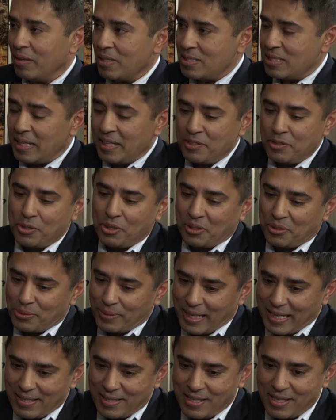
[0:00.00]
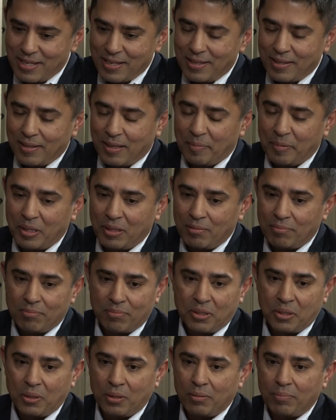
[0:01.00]
We are starting to talk to IT. I mean,
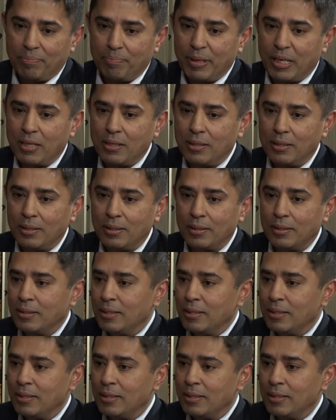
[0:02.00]
you know, pick a,